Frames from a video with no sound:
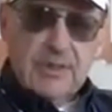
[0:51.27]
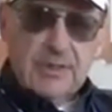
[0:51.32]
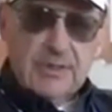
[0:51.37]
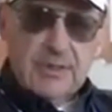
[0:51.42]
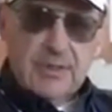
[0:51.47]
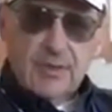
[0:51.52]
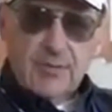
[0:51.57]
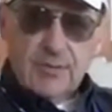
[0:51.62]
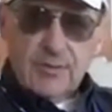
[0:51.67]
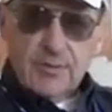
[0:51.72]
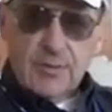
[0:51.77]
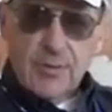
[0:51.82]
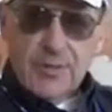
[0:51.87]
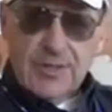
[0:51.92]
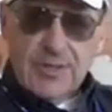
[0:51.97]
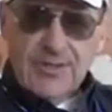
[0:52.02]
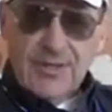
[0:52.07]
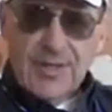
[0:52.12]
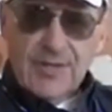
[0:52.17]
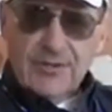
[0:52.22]
Did over
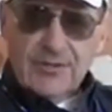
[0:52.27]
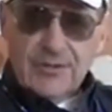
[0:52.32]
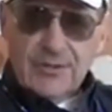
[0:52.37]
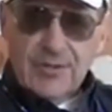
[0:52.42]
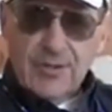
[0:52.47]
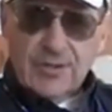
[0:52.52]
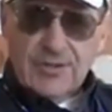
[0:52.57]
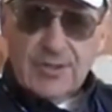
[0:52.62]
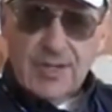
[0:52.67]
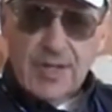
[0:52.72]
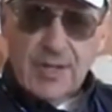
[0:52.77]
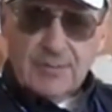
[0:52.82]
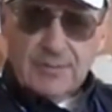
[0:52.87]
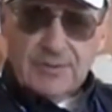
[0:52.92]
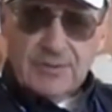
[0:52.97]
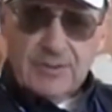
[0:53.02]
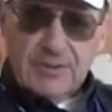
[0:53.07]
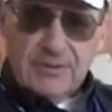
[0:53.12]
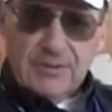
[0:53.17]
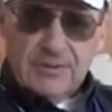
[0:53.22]
20,000
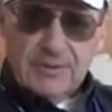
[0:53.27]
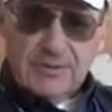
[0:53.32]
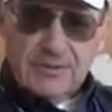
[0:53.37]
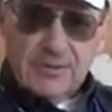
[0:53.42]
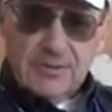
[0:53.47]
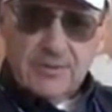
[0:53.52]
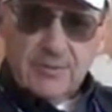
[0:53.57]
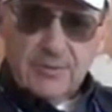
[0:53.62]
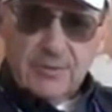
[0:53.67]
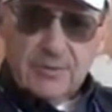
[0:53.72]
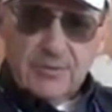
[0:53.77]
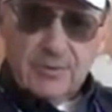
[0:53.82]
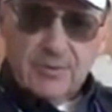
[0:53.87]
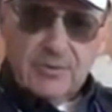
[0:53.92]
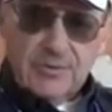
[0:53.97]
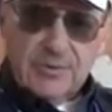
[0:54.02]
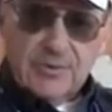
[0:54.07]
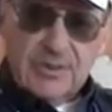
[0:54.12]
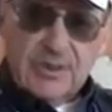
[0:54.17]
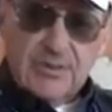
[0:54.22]
autopsies, which
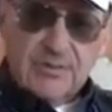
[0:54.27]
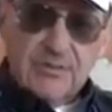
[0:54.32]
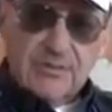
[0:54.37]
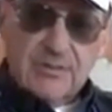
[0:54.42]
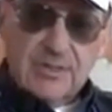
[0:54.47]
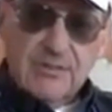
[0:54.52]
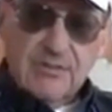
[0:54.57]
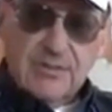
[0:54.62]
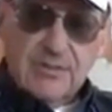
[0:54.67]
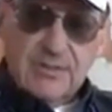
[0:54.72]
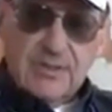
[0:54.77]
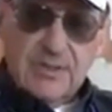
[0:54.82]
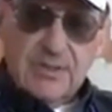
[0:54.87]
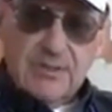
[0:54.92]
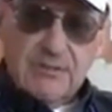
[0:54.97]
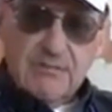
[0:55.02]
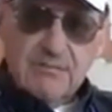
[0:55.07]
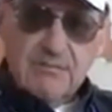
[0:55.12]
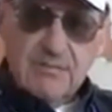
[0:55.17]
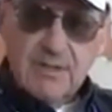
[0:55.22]
was like
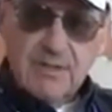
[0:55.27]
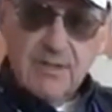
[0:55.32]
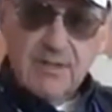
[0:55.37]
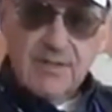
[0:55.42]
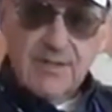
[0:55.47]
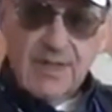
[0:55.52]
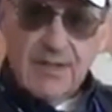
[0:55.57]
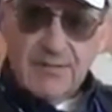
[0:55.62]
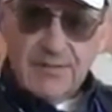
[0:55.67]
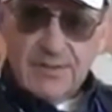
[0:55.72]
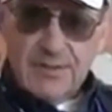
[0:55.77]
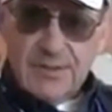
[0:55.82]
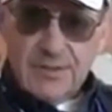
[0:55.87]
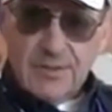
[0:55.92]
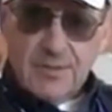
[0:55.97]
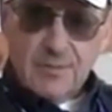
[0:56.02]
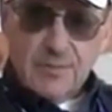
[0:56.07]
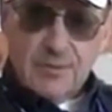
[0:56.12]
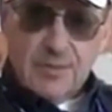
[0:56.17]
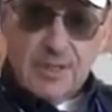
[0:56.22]
17,000 and
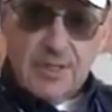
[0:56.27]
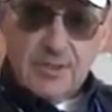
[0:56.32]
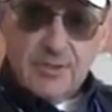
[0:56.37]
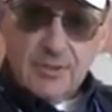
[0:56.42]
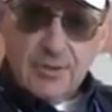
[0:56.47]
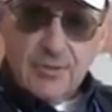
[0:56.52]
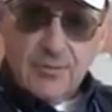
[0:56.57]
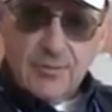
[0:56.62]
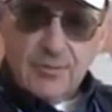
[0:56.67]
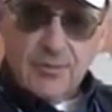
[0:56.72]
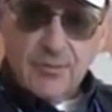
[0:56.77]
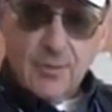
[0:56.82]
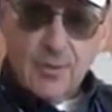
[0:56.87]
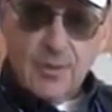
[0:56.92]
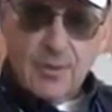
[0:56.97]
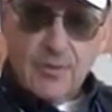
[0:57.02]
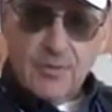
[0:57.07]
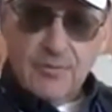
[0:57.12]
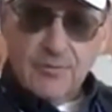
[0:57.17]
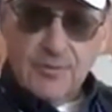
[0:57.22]
some change on over
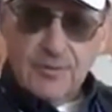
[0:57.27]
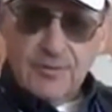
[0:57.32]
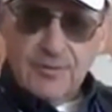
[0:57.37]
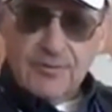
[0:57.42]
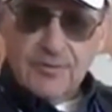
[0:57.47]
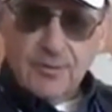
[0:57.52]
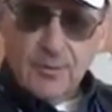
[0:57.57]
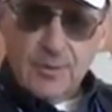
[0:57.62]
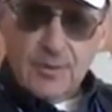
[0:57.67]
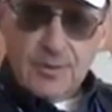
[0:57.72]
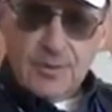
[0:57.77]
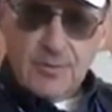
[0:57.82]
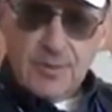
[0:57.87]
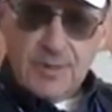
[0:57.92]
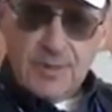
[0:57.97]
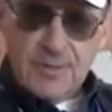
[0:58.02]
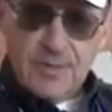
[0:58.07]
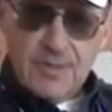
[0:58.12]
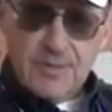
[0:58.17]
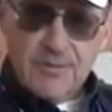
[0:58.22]
454
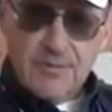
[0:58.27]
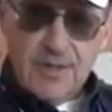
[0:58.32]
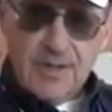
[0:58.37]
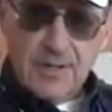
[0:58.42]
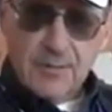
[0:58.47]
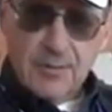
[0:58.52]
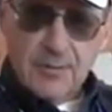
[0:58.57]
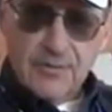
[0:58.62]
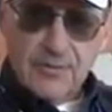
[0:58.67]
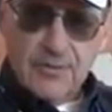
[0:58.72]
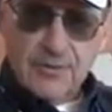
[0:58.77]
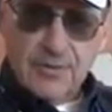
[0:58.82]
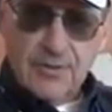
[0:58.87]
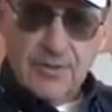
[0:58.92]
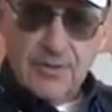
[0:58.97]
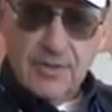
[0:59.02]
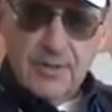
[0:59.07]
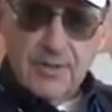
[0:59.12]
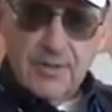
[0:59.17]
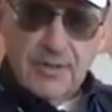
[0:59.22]
species of animals and
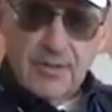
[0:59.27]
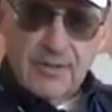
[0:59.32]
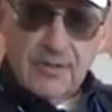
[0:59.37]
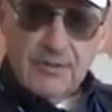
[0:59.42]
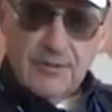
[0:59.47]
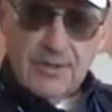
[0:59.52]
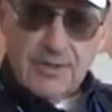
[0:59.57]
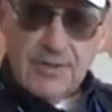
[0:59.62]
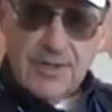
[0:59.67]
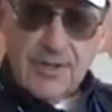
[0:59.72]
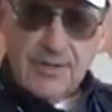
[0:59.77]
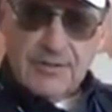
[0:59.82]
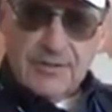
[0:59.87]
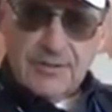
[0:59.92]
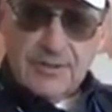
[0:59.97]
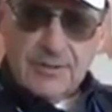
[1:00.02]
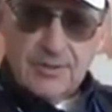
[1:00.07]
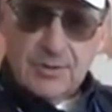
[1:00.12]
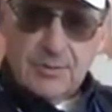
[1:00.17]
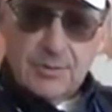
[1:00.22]

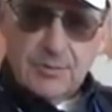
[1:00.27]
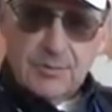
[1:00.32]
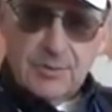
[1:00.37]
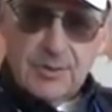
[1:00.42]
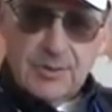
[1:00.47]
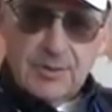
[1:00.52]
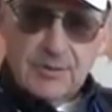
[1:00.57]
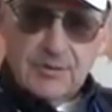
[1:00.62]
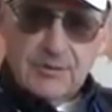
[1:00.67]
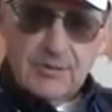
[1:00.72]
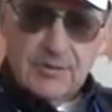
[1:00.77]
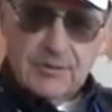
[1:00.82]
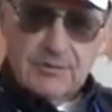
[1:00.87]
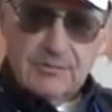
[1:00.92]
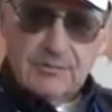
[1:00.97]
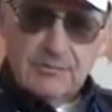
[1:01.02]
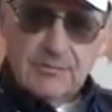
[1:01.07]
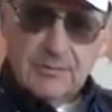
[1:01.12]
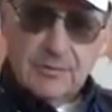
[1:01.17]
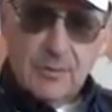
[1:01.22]
3,000 human beings
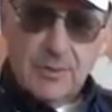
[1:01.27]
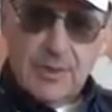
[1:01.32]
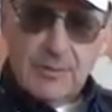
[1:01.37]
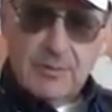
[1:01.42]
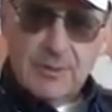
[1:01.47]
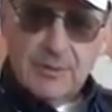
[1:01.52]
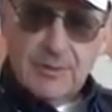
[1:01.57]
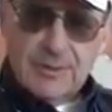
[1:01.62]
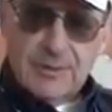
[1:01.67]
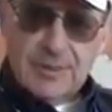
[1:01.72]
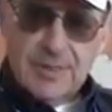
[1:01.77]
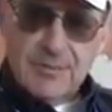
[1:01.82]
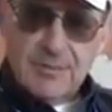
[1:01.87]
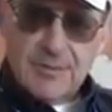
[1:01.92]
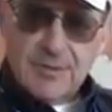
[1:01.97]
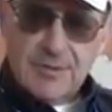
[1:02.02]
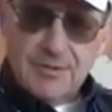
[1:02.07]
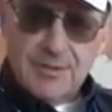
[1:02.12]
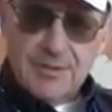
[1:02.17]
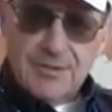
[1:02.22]
and 20 million
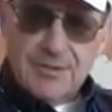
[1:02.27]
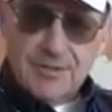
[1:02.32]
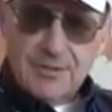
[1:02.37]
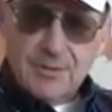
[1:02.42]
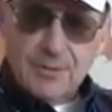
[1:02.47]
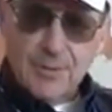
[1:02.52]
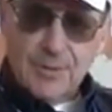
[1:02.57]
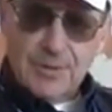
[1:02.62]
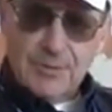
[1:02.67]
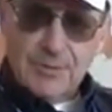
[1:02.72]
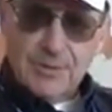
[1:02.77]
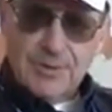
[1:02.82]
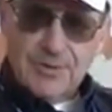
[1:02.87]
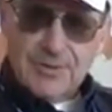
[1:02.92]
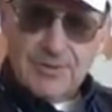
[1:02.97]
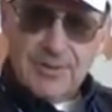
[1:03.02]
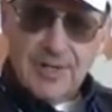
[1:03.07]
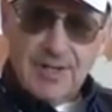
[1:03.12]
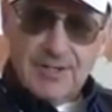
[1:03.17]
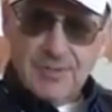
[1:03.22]
chemistries and 20
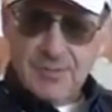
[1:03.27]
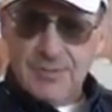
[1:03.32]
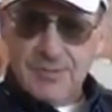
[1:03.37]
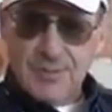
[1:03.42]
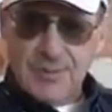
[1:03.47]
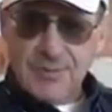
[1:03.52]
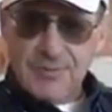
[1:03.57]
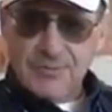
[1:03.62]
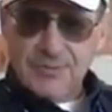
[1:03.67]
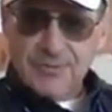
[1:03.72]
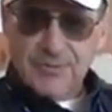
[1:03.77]
million slides of special